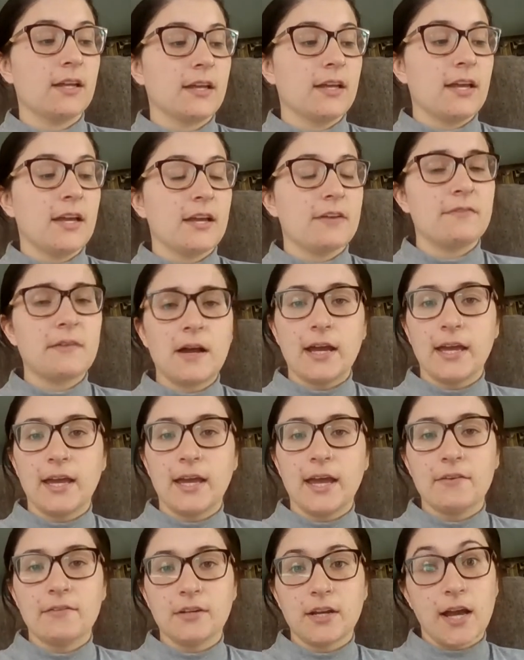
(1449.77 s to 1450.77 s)
If I
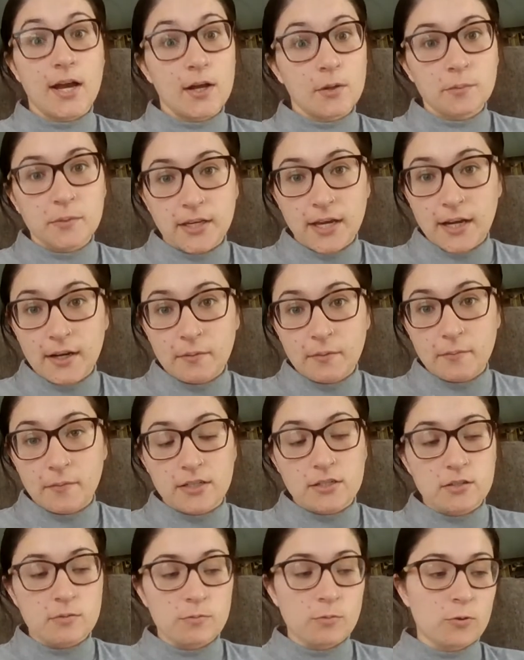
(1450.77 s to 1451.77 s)
have an LPN at my
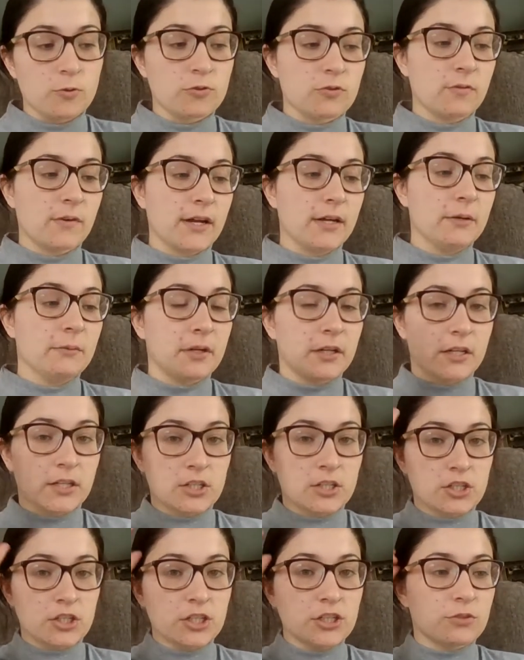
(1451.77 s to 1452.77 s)
disposal, right, what can
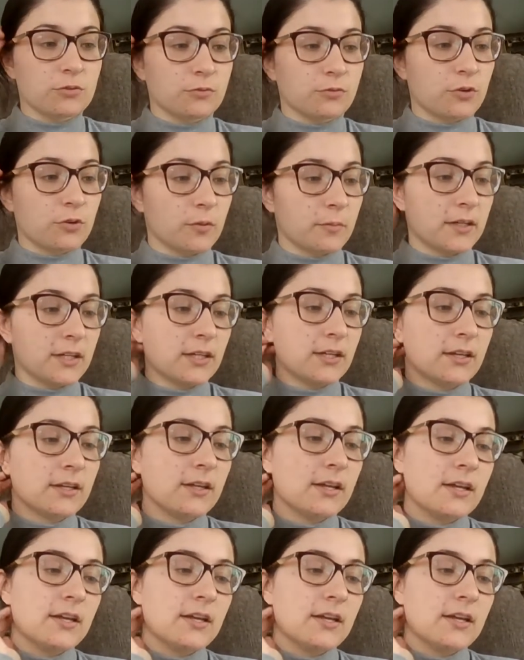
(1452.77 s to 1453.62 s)
she do for me?